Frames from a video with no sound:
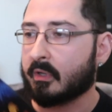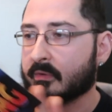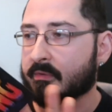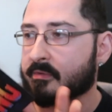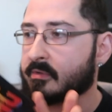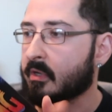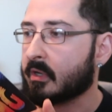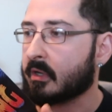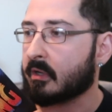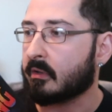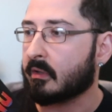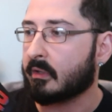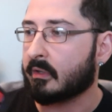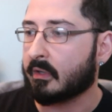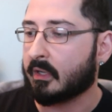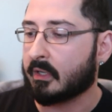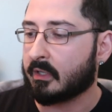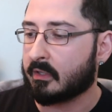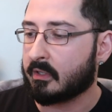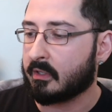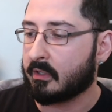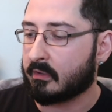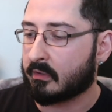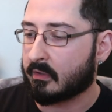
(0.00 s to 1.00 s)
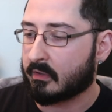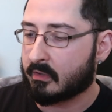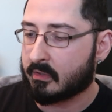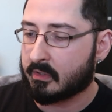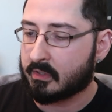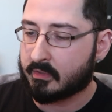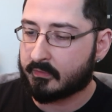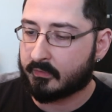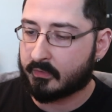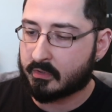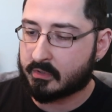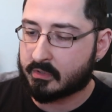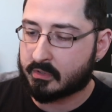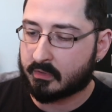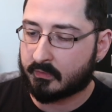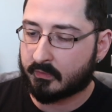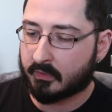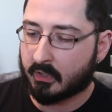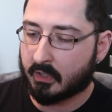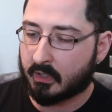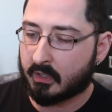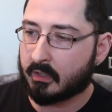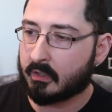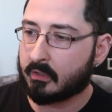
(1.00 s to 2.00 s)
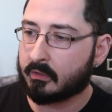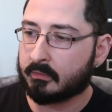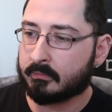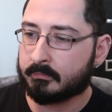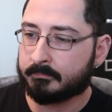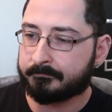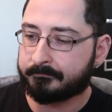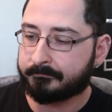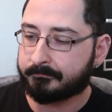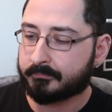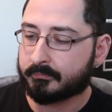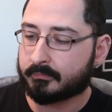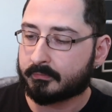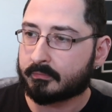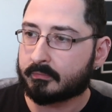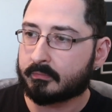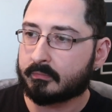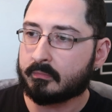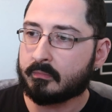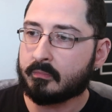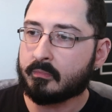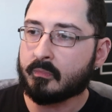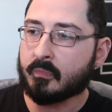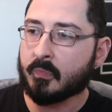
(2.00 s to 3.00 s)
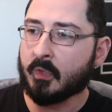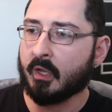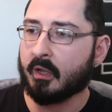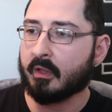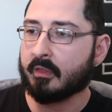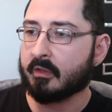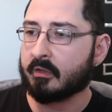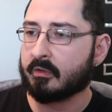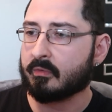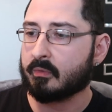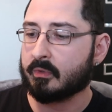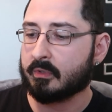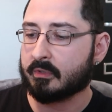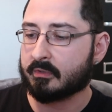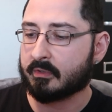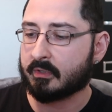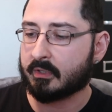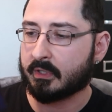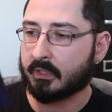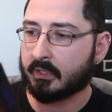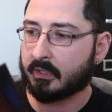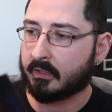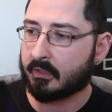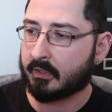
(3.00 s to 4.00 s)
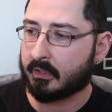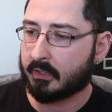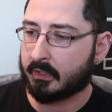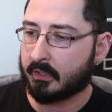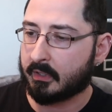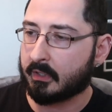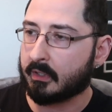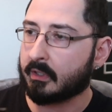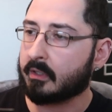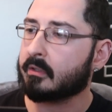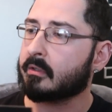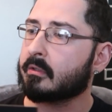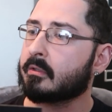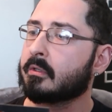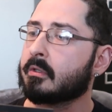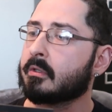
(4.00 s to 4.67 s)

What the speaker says: they say, like 1930s version of Kong. And this one is like, I